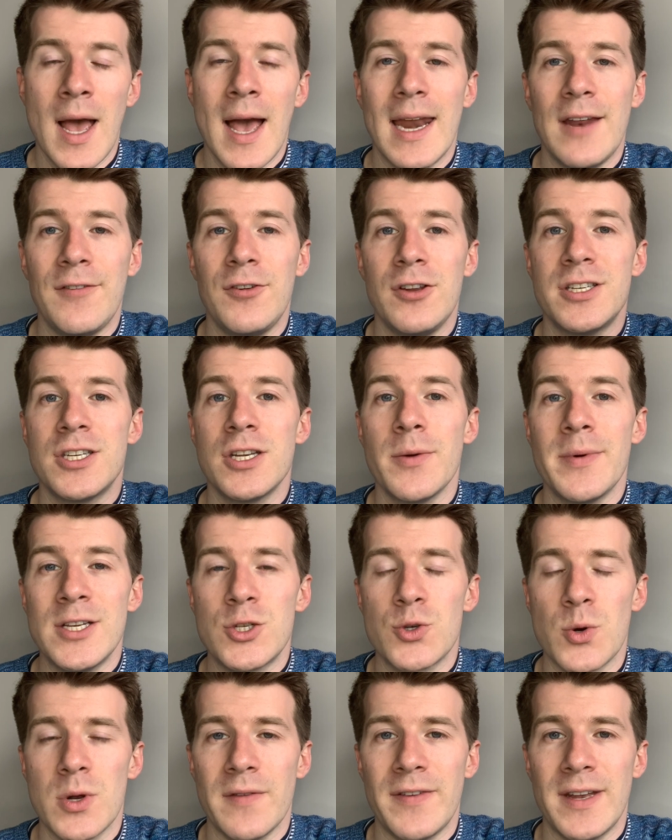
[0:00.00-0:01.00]
and if you do
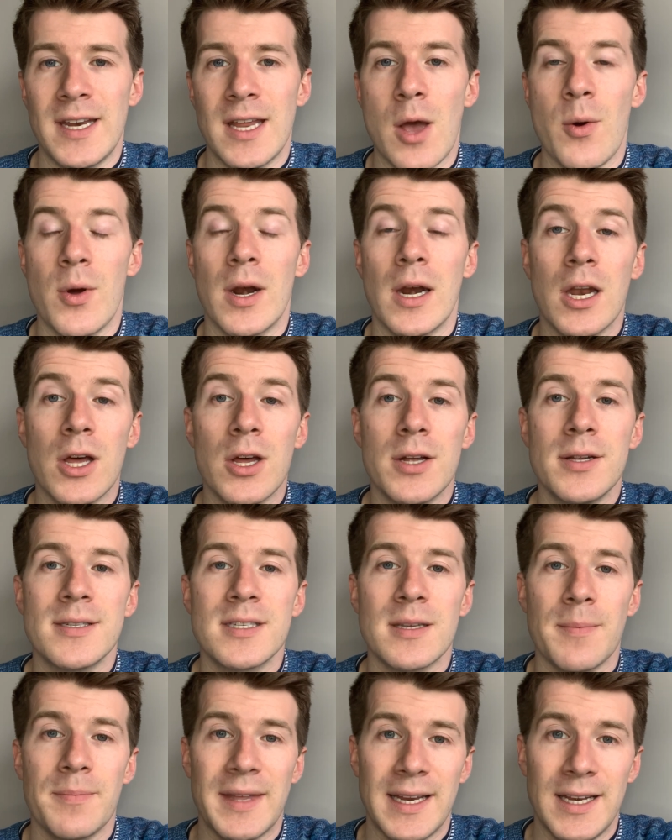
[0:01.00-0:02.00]
enjoy the video and learn
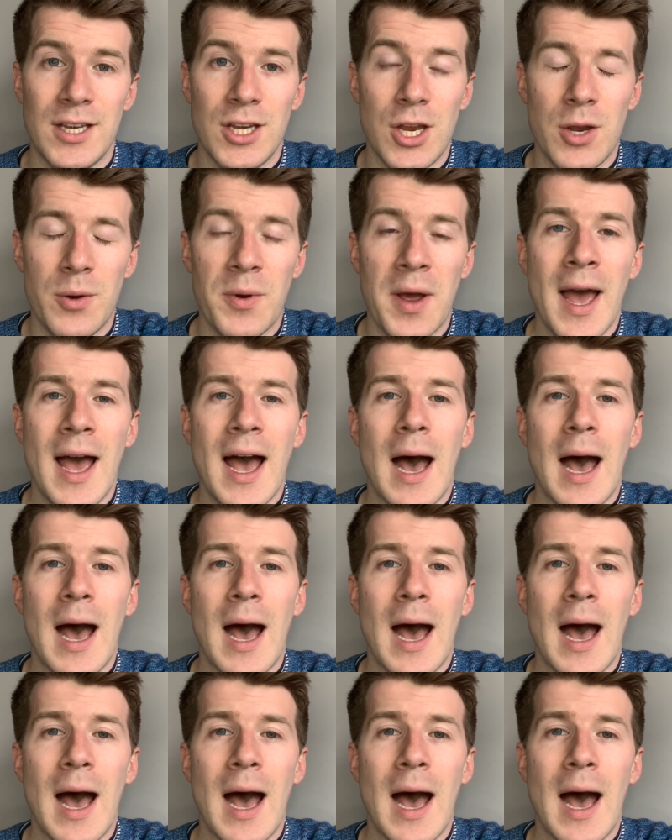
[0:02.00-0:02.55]
something new,